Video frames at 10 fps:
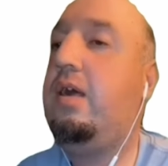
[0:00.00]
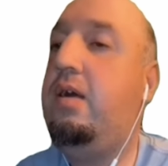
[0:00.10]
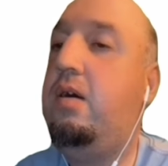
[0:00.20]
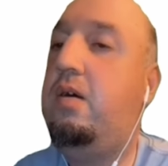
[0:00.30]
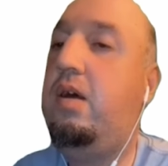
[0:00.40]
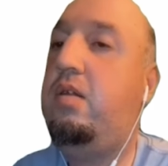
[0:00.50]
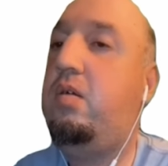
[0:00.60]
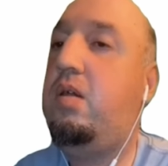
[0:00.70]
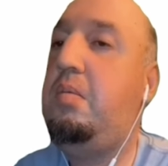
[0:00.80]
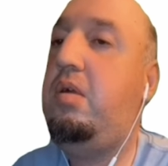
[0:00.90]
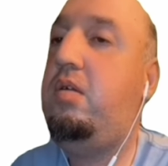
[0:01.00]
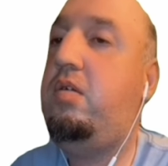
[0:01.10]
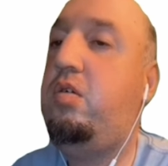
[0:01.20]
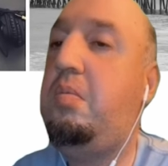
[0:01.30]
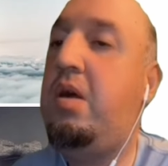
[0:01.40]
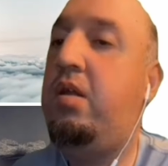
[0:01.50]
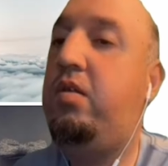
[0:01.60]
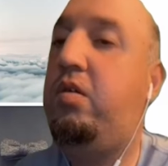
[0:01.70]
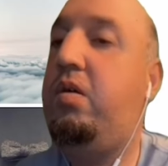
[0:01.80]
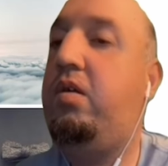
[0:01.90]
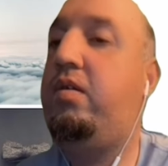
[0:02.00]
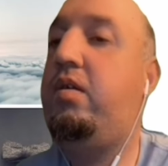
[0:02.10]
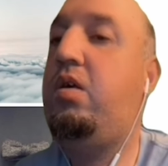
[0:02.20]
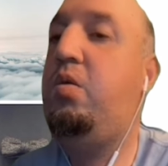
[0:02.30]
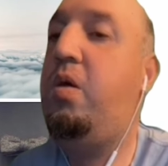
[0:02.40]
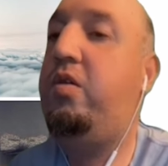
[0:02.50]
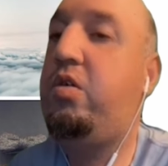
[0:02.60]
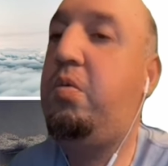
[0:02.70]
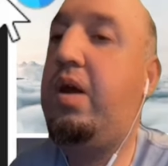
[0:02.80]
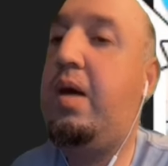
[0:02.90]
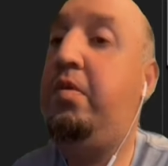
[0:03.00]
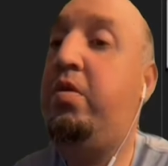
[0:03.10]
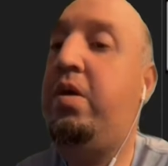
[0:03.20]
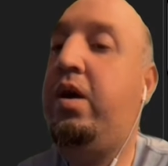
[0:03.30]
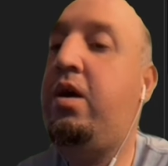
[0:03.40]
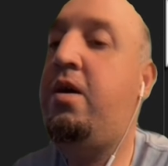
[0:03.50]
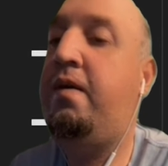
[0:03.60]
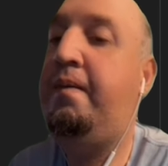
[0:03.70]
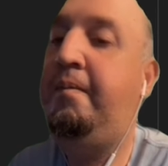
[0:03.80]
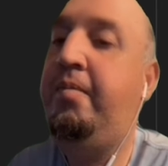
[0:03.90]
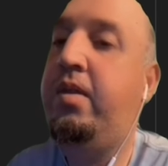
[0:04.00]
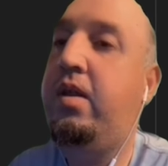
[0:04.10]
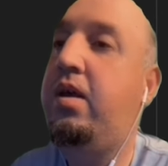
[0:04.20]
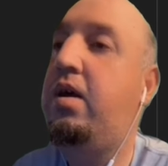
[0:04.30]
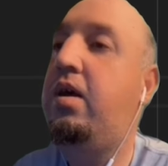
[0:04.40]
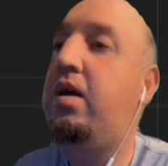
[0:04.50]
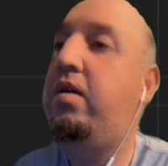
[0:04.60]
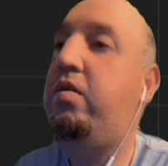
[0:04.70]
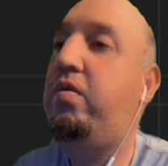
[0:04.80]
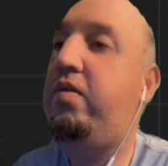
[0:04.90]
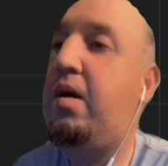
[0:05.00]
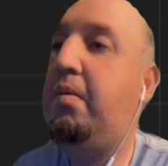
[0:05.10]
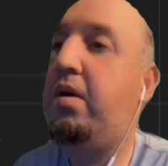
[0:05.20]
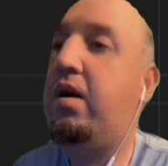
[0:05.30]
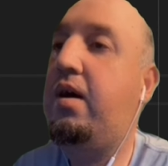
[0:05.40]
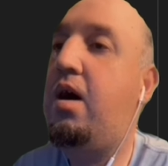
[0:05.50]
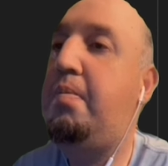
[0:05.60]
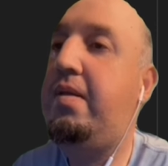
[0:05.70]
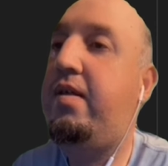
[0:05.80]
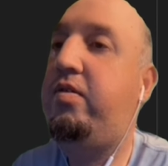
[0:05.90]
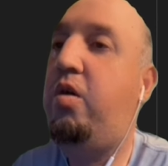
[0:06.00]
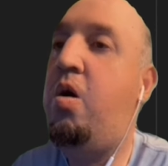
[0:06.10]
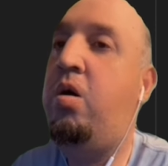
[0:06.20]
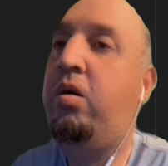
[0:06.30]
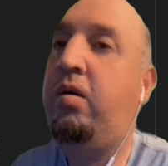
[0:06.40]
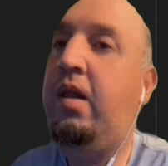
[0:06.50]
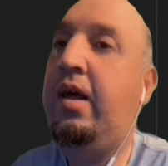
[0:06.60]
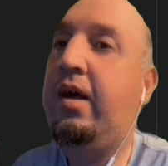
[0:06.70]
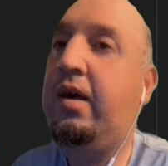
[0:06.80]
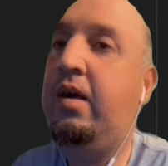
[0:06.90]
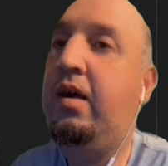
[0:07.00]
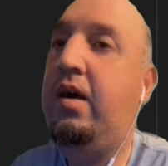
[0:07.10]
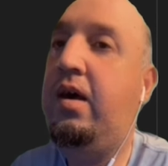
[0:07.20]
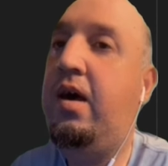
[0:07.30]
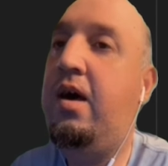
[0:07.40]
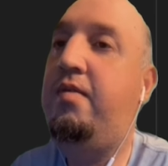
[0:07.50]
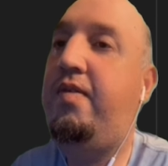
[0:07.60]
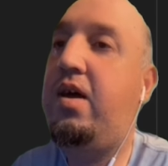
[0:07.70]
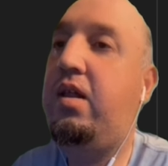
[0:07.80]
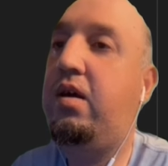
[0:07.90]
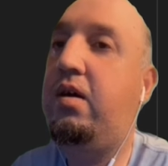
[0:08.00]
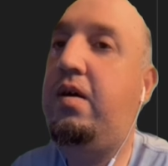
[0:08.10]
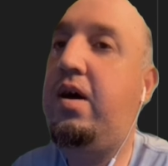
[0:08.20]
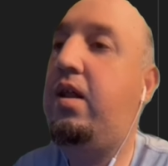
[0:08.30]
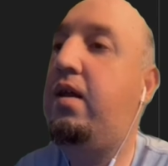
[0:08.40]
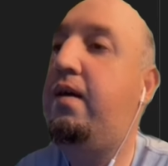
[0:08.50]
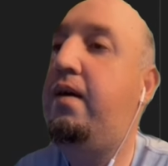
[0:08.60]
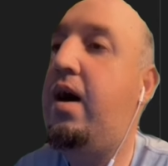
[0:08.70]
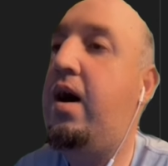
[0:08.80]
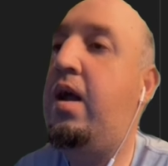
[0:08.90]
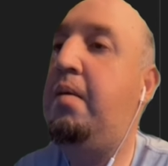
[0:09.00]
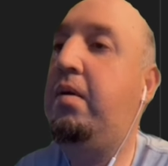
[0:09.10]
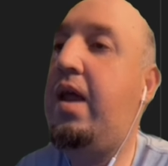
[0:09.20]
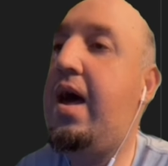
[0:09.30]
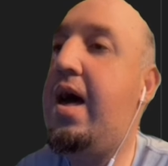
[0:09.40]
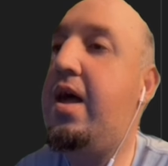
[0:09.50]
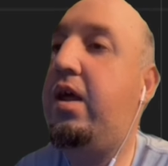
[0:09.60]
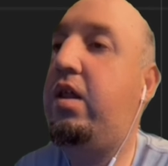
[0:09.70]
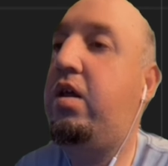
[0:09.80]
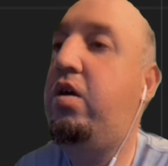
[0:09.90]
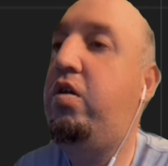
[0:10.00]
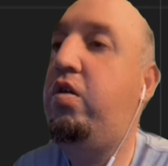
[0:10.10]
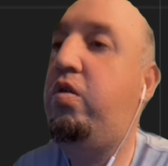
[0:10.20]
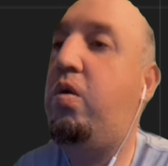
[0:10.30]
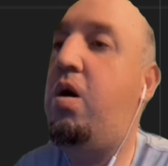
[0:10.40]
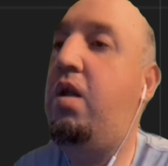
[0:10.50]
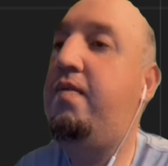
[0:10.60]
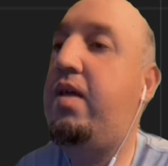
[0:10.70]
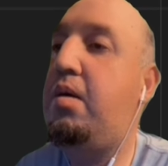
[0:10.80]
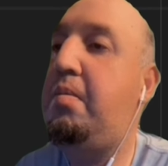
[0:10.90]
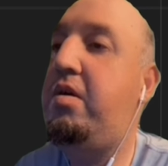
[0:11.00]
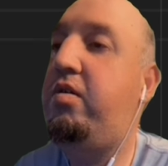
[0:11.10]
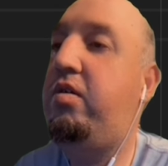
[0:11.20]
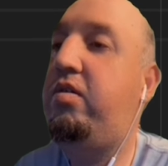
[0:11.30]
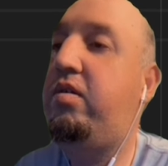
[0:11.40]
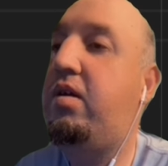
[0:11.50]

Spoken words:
All right, so let me zoom in so you'll see what I'm doing here. So you see I'm gonna copy this onClick event. All right, and I'm gonna add it to all of the images.